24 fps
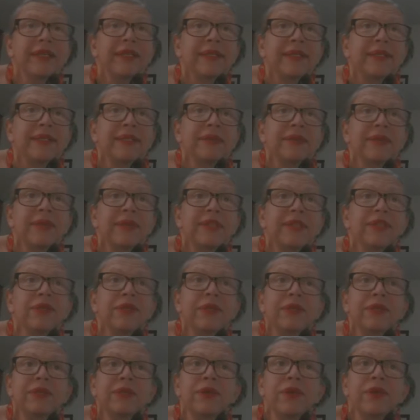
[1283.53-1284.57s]
This is what you
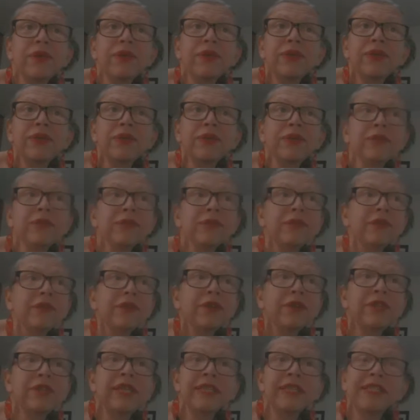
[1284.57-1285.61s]
don't know who you're
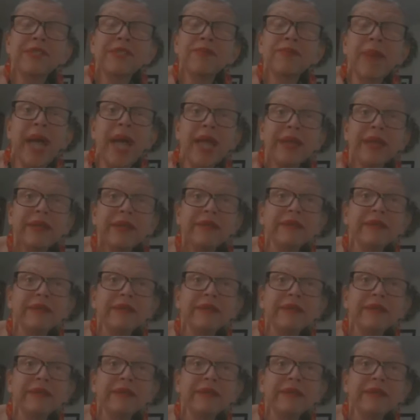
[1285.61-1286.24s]
gonna inspire.